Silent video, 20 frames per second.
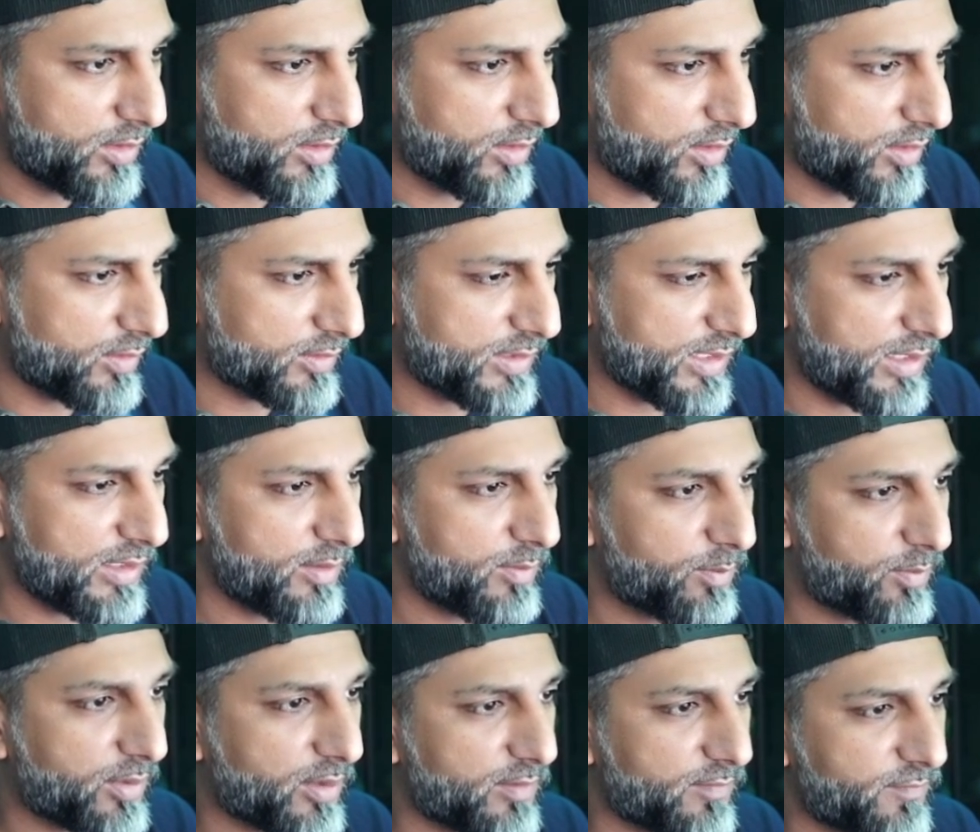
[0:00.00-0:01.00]
Okay,
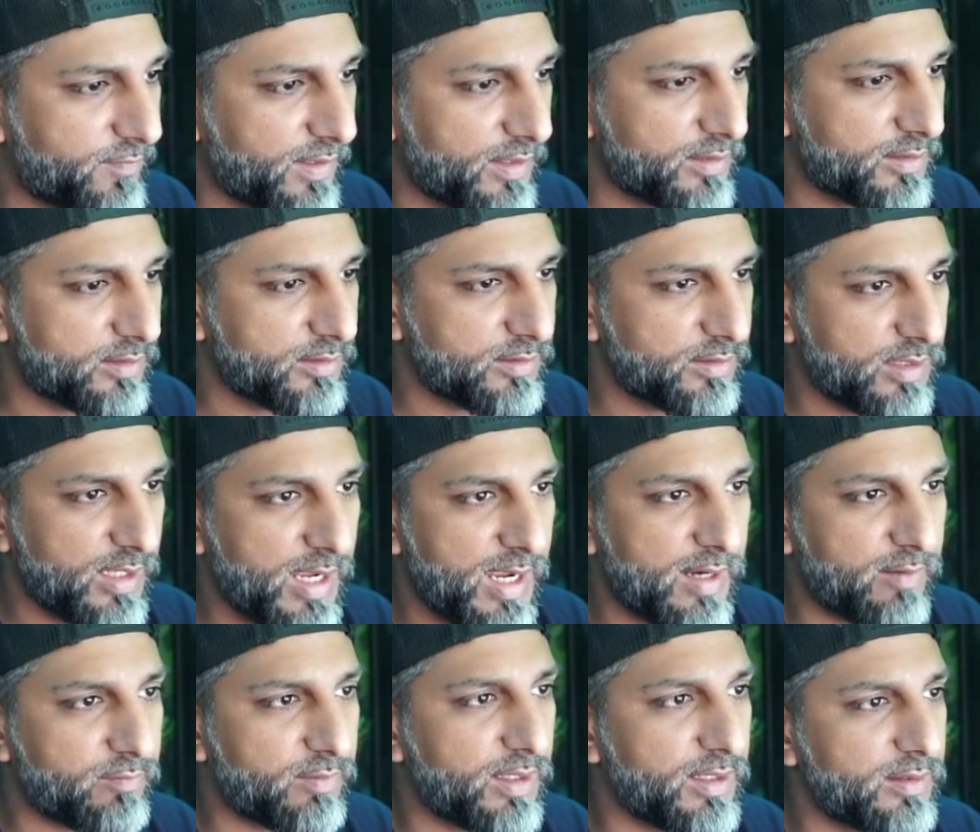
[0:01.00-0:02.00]
perfect.
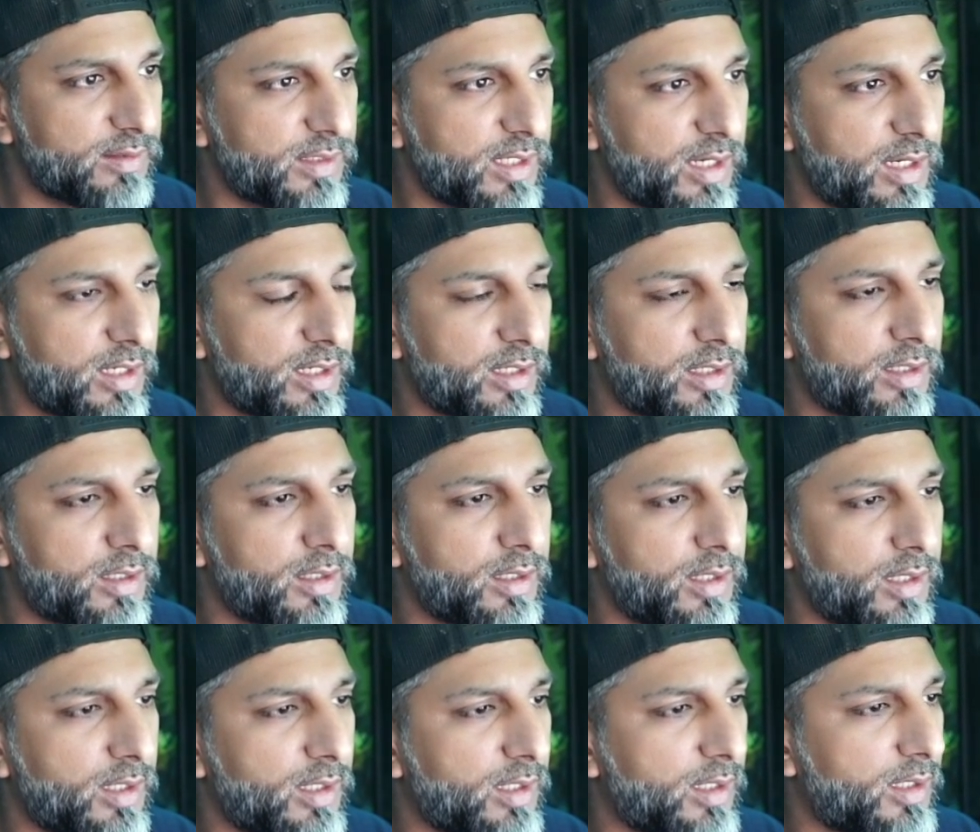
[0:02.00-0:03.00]
That right there.
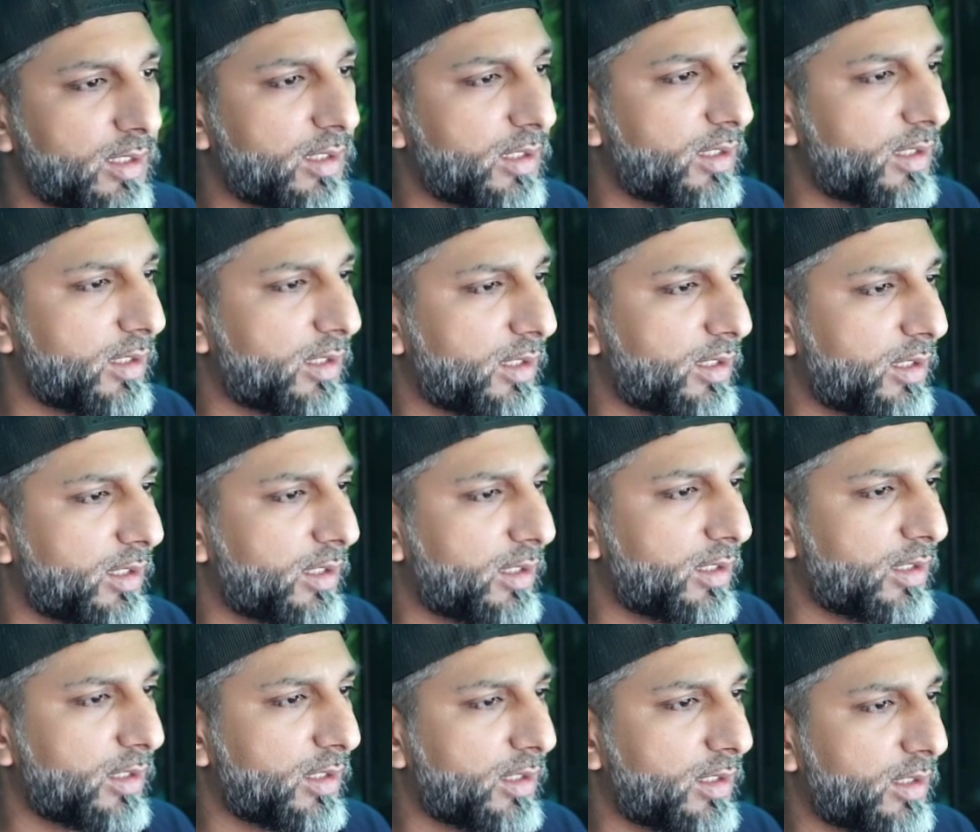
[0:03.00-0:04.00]

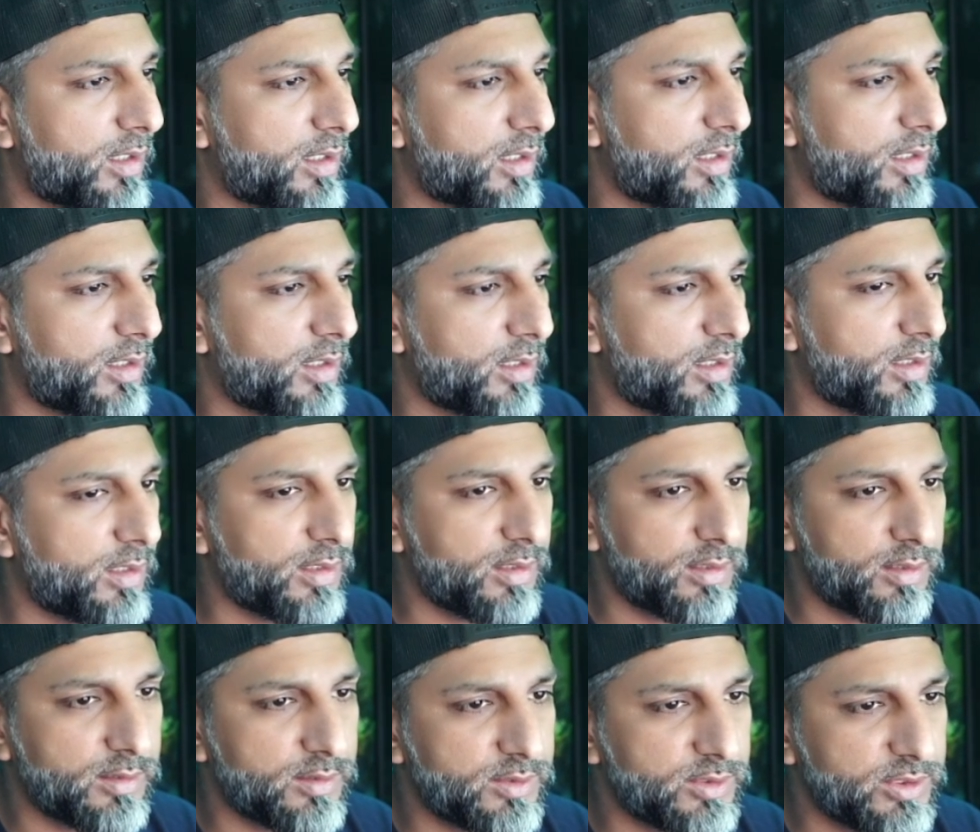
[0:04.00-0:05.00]

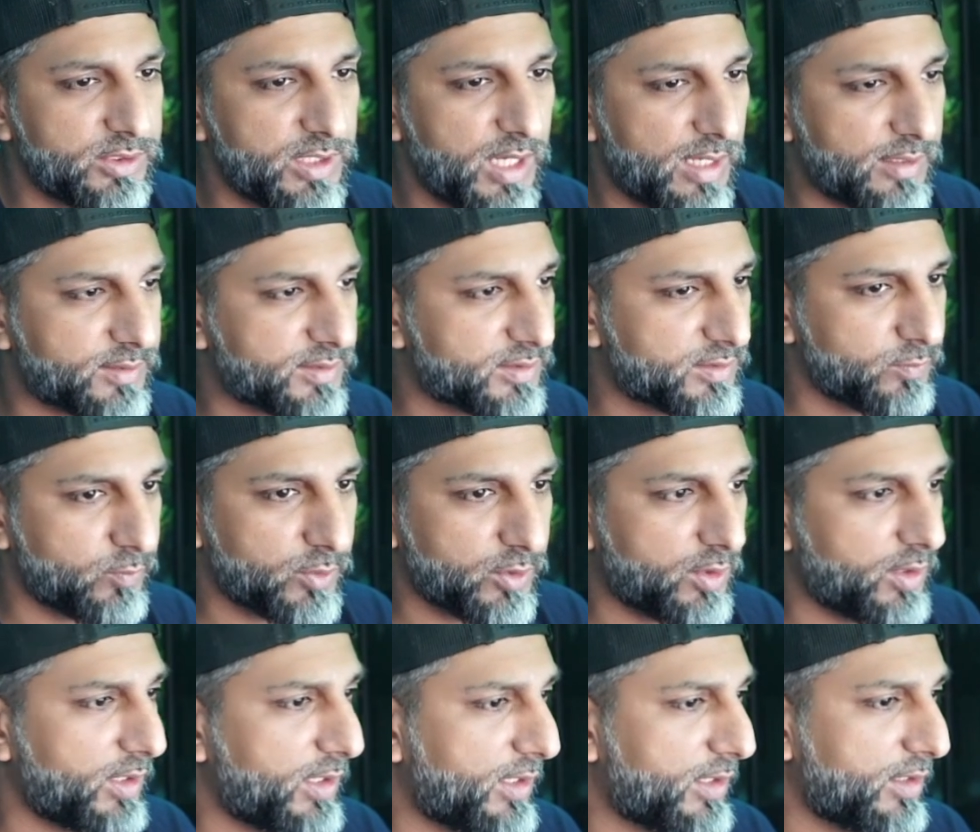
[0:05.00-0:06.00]
And yes, we're
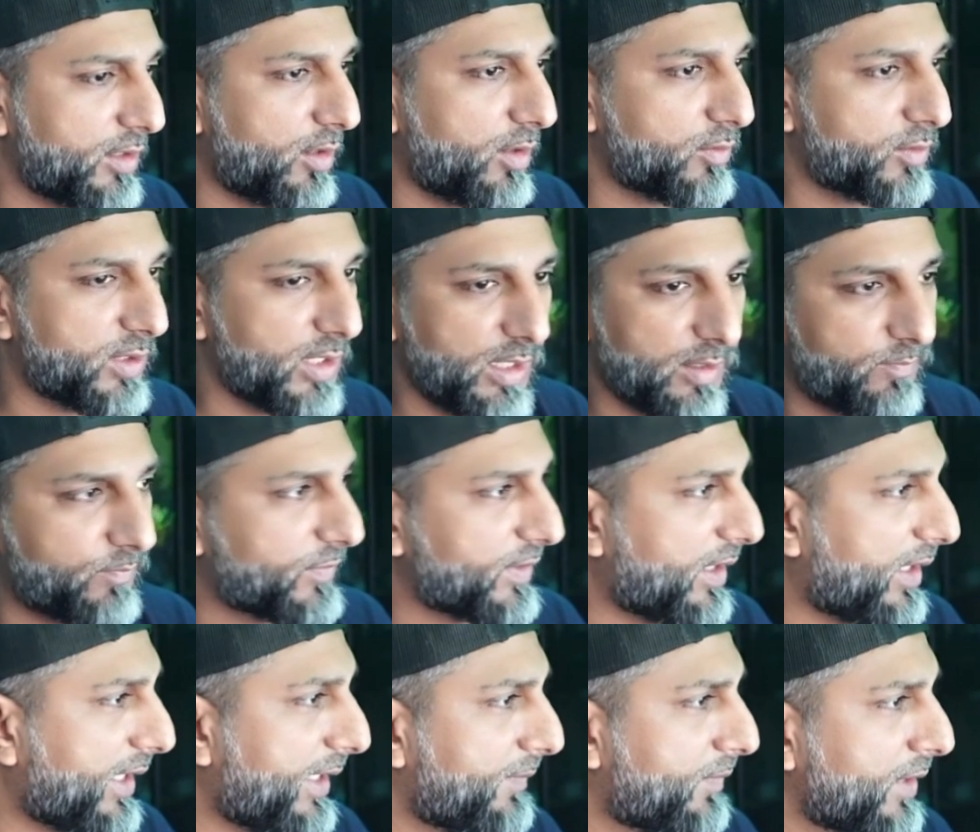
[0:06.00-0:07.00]
gonna hit okay.
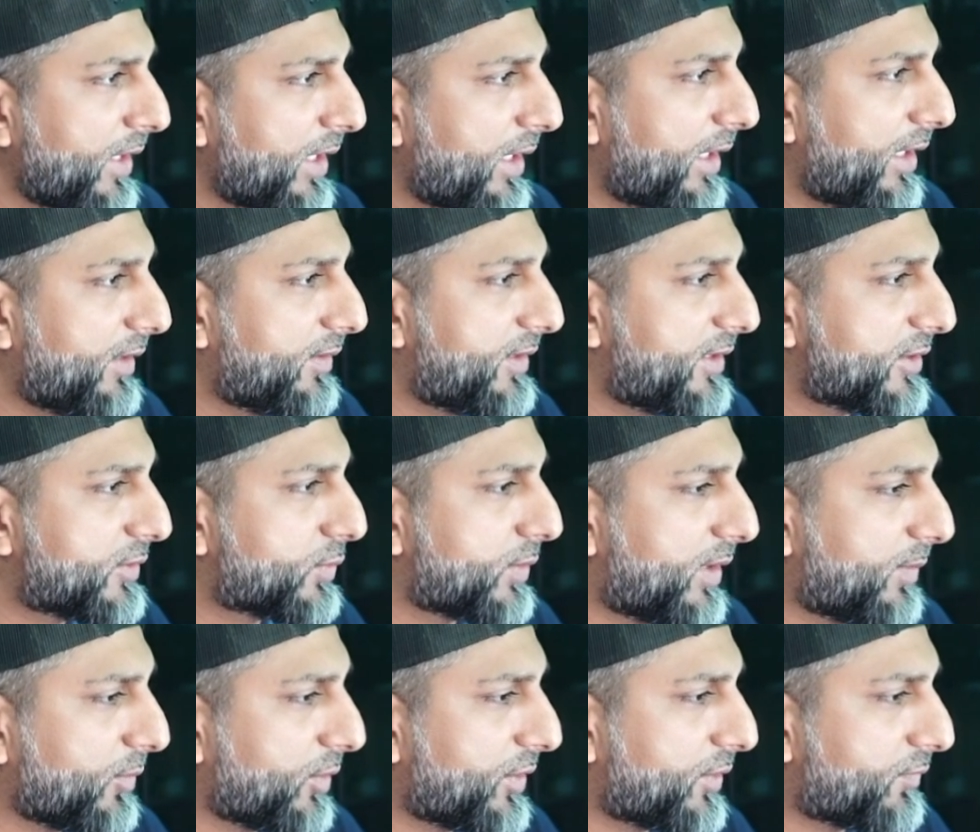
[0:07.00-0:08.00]
All right, and this one
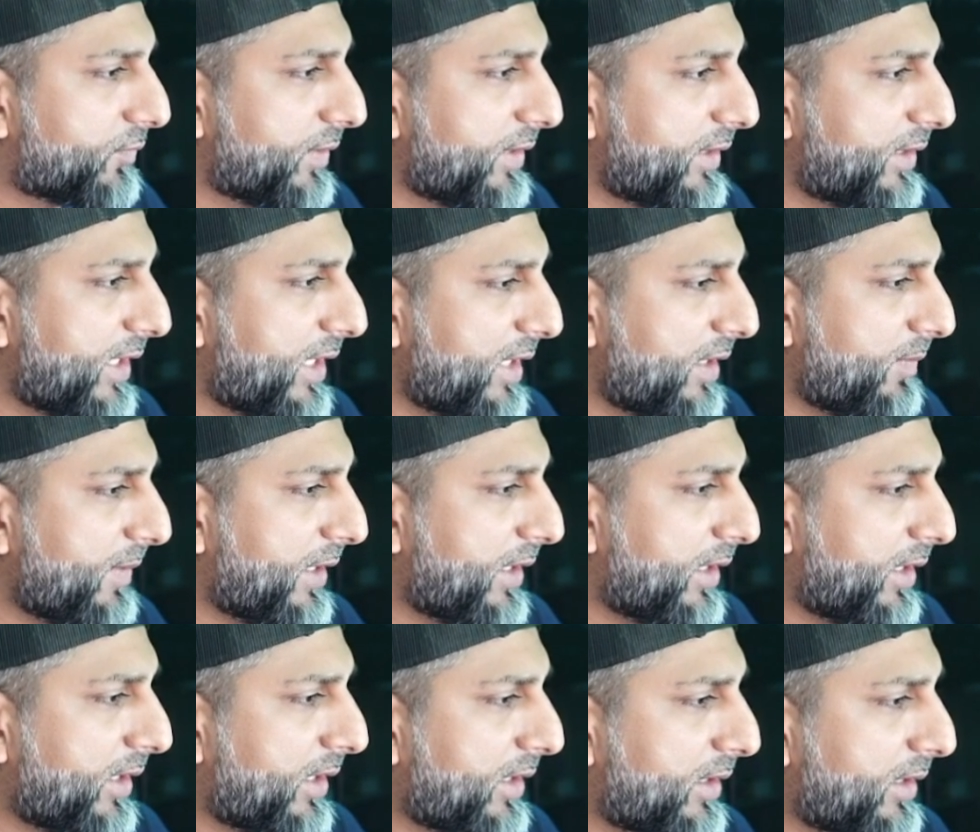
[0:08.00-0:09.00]
I'm gonna rename
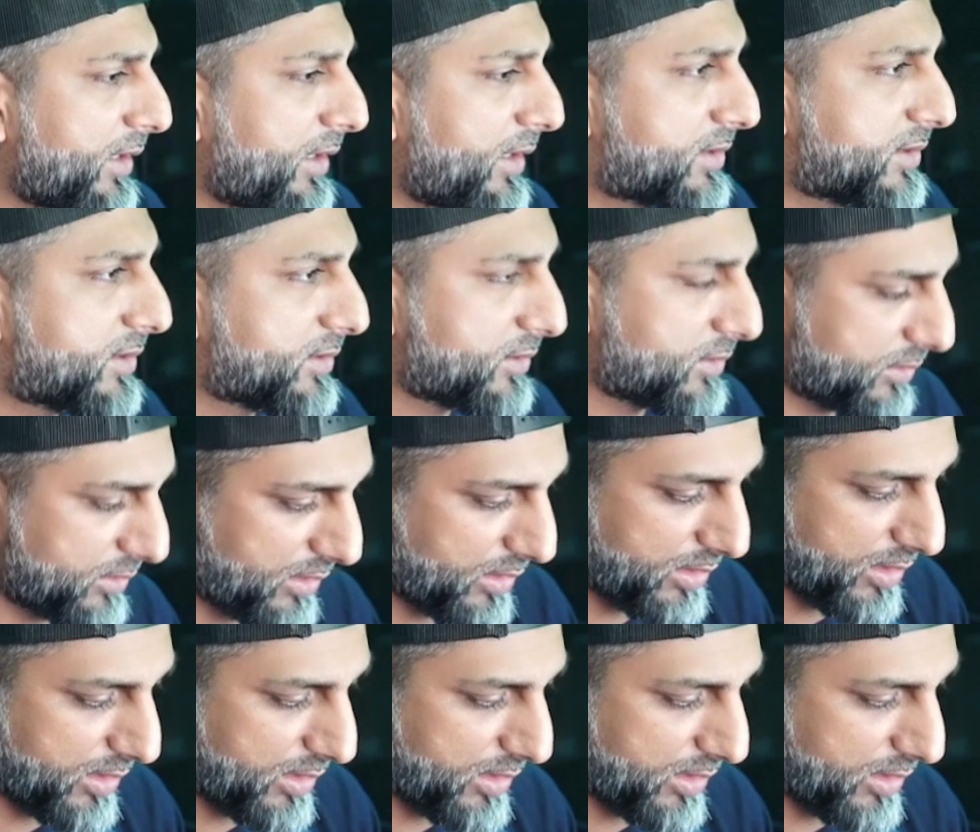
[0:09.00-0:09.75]
it